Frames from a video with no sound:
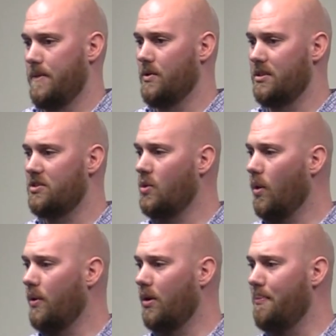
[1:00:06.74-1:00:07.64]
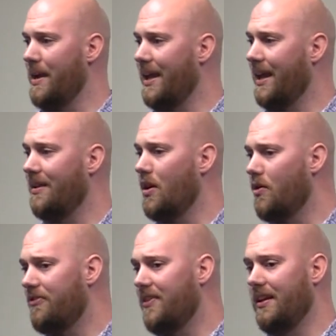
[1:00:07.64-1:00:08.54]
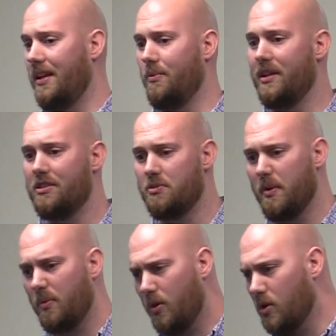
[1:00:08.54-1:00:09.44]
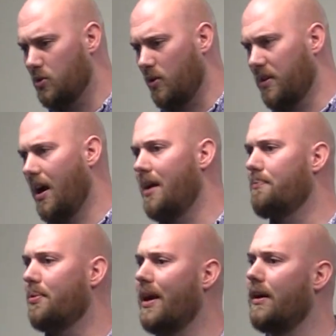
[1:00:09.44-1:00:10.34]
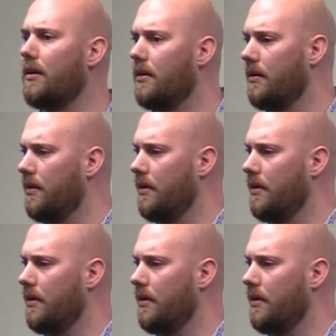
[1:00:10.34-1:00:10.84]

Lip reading: There was a story where a man had no feet. He went to Smith Wigglesworth, got prayer.